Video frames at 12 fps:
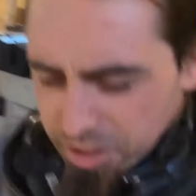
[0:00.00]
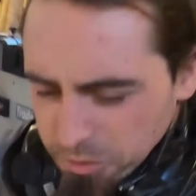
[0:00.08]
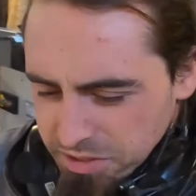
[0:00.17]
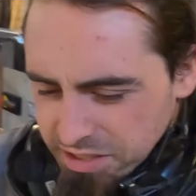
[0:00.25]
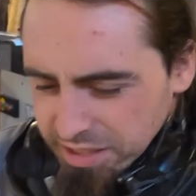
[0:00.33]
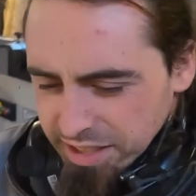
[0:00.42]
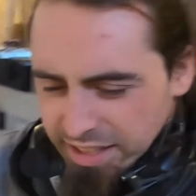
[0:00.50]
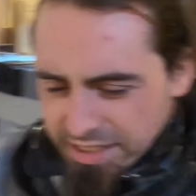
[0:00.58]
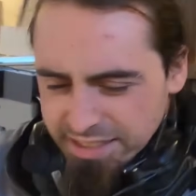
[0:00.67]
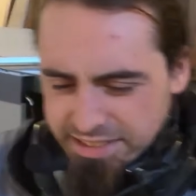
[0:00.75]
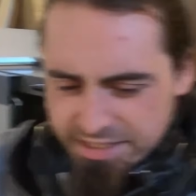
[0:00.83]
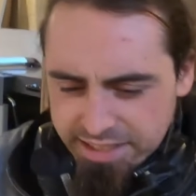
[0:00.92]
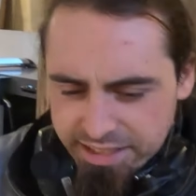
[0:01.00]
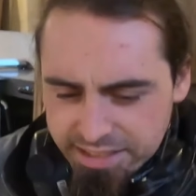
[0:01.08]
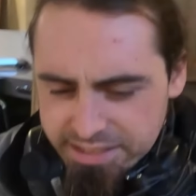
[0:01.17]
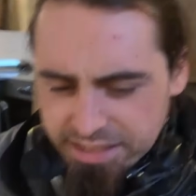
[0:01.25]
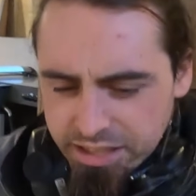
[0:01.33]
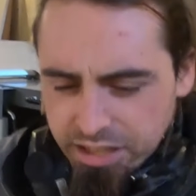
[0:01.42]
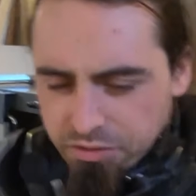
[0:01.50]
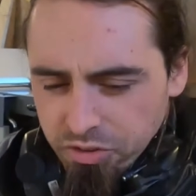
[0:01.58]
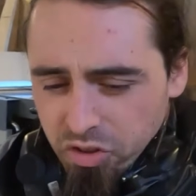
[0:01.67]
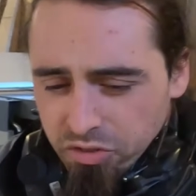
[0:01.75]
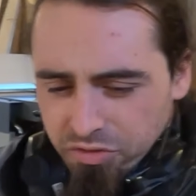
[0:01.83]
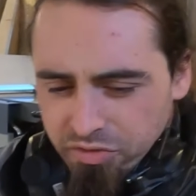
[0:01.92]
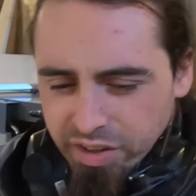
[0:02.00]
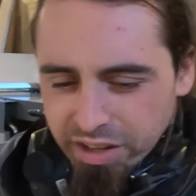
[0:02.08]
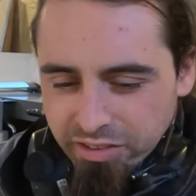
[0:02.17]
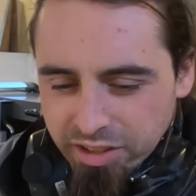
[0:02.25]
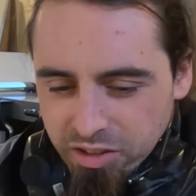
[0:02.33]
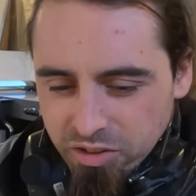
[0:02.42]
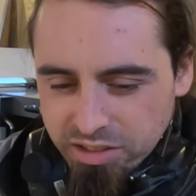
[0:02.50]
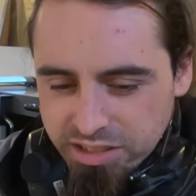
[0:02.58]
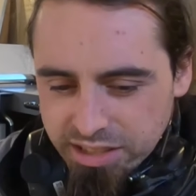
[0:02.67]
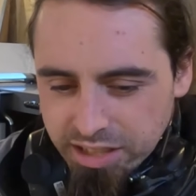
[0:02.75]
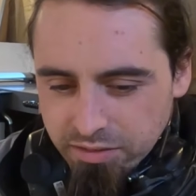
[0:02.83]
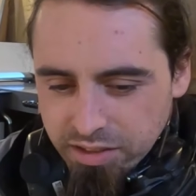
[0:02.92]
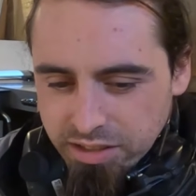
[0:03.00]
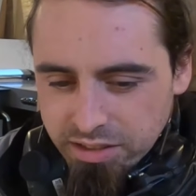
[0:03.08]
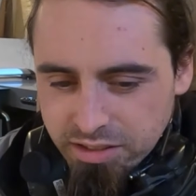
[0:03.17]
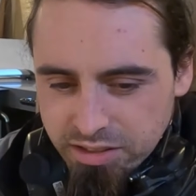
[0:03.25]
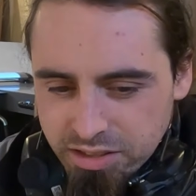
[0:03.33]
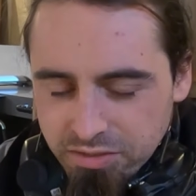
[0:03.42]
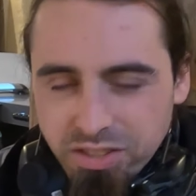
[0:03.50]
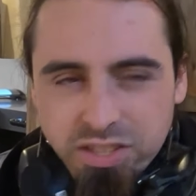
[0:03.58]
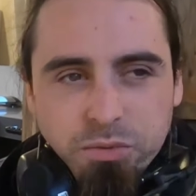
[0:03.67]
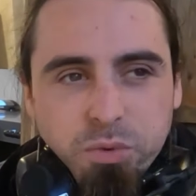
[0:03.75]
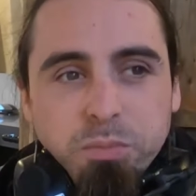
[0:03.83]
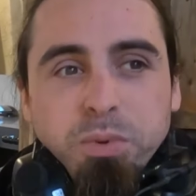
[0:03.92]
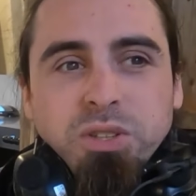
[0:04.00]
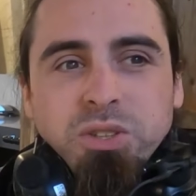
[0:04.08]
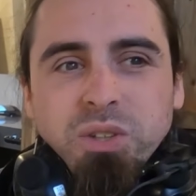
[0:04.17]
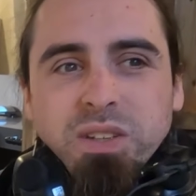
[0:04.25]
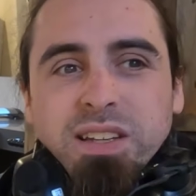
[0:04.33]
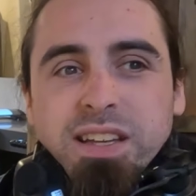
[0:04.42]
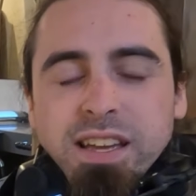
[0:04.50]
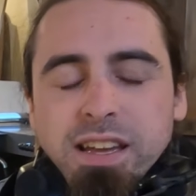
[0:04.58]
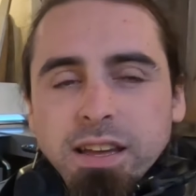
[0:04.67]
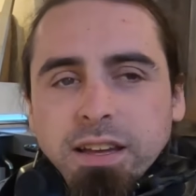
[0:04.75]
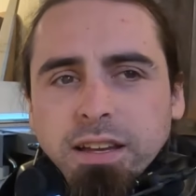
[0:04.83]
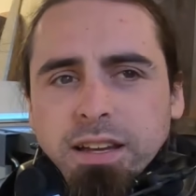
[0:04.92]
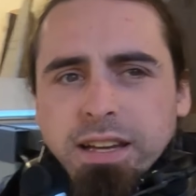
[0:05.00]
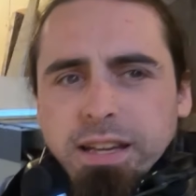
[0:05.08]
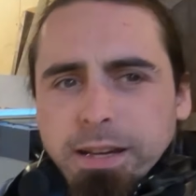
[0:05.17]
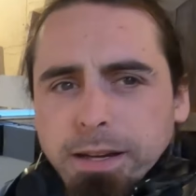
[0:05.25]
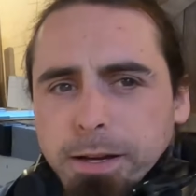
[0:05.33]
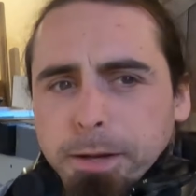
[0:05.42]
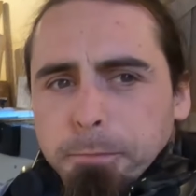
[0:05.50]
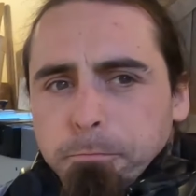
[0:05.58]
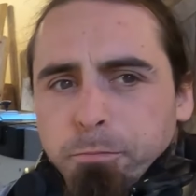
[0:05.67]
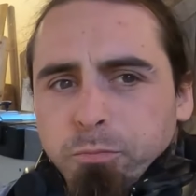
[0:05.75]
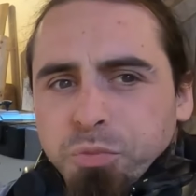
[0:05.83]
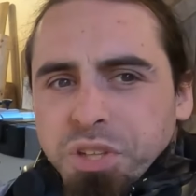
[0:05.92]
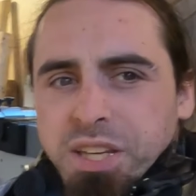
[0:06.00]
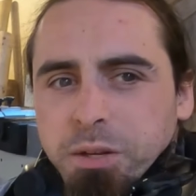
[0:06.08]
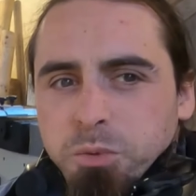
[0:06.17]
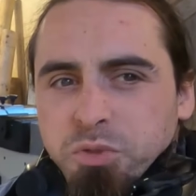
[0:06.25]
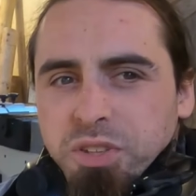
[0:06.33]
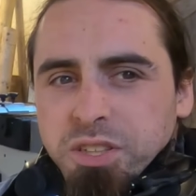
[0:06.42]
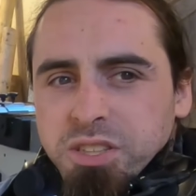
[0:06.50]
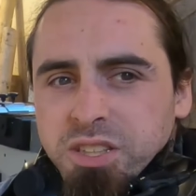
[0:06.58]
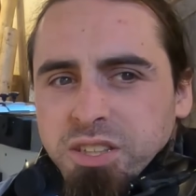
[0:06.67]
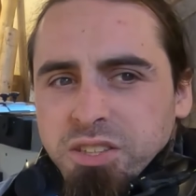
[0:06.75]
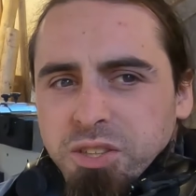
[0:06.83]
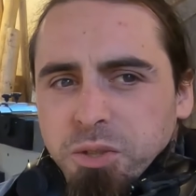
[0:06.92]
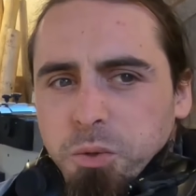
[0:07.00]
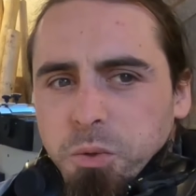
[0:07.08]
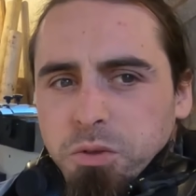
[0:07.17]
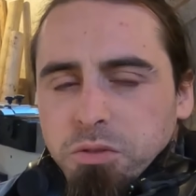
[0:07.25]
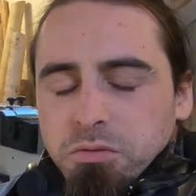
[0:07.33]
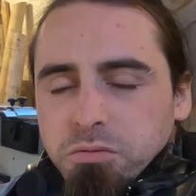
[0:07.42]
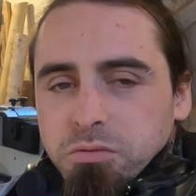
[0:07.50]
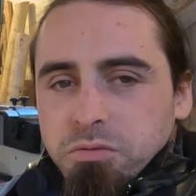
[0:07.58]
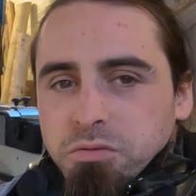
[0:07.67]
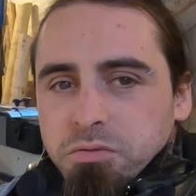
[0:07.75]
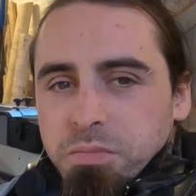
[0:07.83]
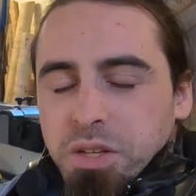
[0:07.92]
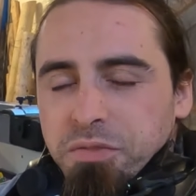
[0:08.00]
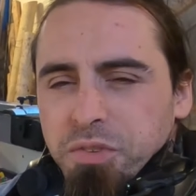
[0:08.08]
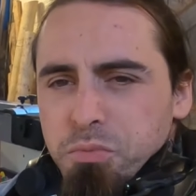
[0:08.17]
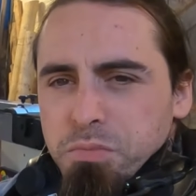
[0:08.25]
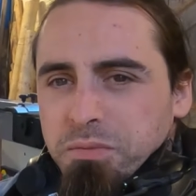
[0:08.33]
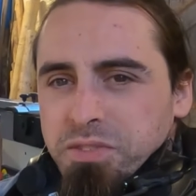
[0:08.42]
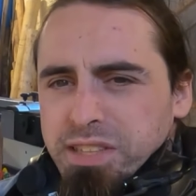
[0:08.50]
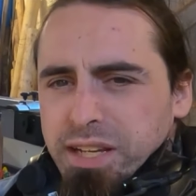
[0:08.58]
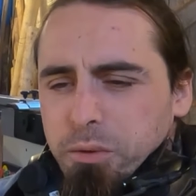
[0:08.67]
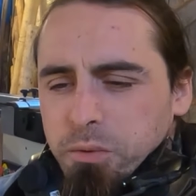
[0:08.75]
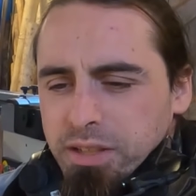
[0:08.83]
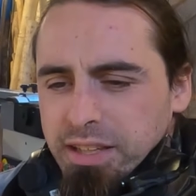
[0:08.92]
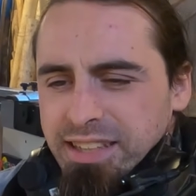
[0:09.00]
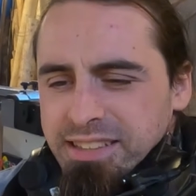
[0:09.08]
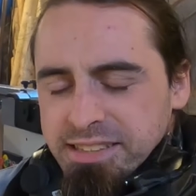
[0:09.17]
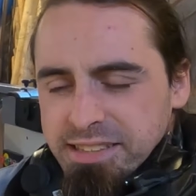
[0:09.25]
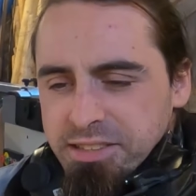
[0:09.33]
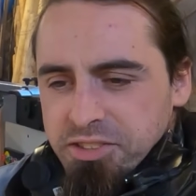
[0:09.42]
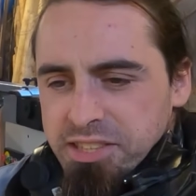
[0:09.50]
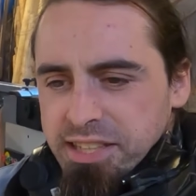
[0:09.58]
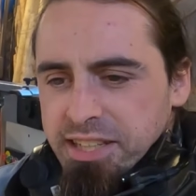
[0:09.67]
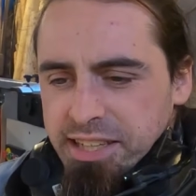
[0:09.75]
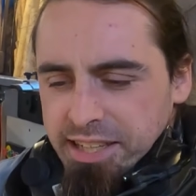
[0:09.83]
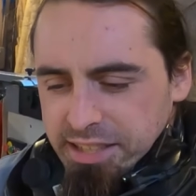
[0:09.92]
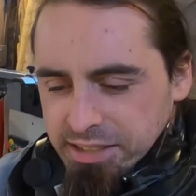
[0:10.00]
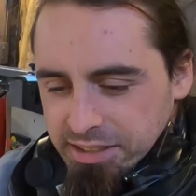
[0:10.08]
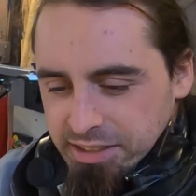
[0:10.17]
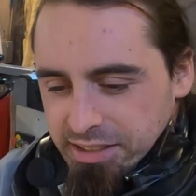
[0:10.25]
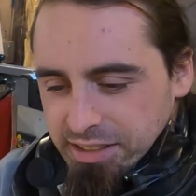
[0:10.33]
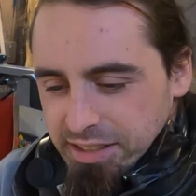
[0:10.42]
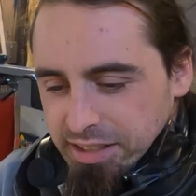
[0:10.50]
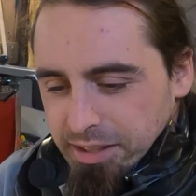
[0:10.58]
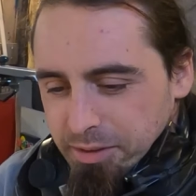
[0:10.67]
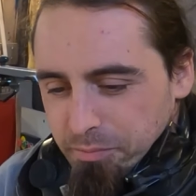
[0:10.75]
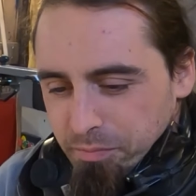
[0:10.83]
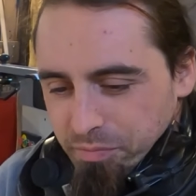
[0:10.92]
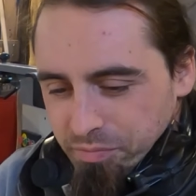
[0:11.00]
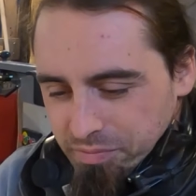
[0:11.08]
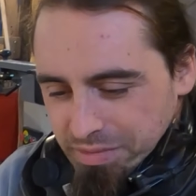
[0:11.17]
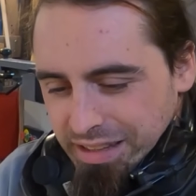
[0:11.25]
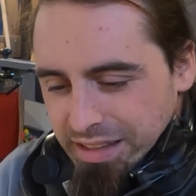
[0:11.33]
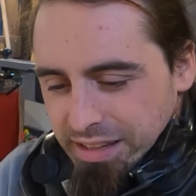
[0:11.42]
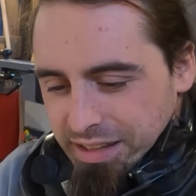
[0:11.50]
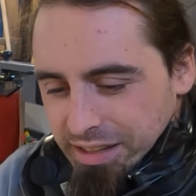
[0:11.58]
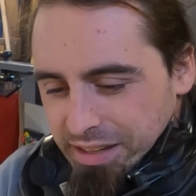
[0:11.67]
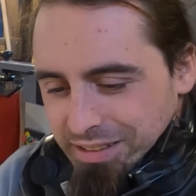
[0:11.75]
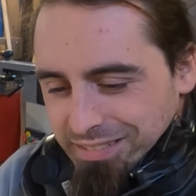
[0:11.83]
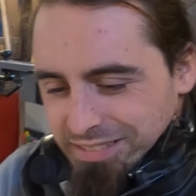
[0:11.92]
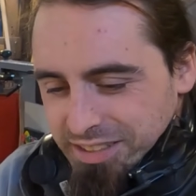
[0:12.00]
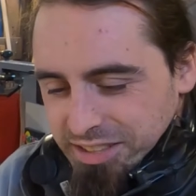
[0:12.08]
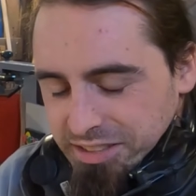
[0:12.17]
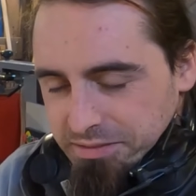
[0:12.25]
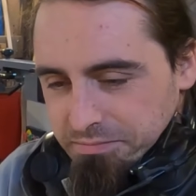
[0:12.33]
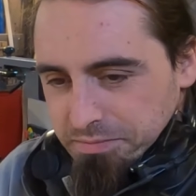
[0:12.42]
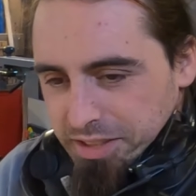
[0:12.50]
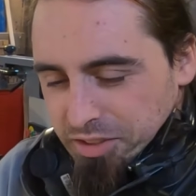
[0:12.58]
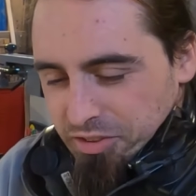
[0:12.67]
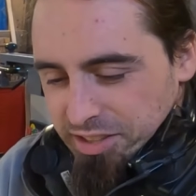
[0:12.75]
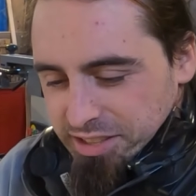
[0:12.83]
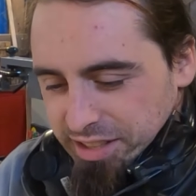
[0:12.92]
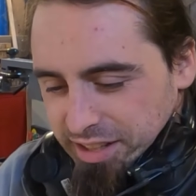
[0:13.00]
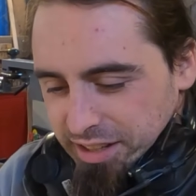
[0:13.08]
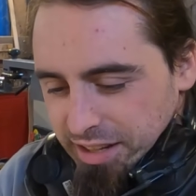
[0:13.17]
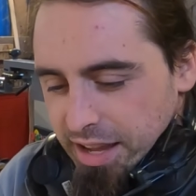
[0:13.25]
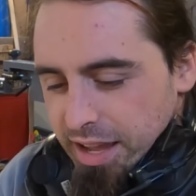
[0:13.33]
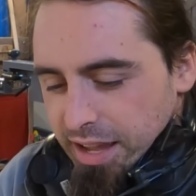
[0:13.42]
goes sticky and it stays sticky for a very long time. Like some of the stuff we've put on when the kiln was first done, so been a few months now, is still sticky, which is interesting.